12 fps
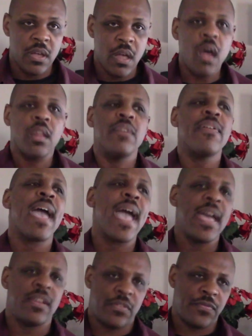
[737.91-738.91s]
All they've
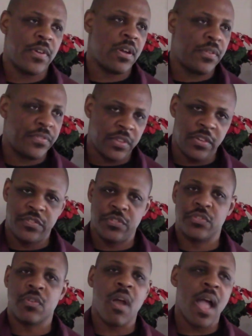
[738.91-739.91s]
had is Pharisees and
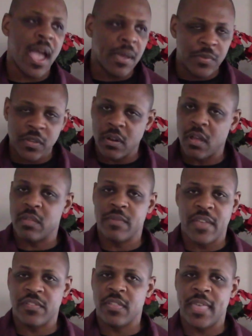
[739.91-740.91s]
scribes and all the
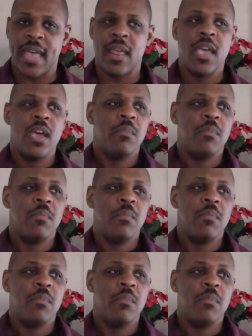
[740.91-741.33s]
rest of that,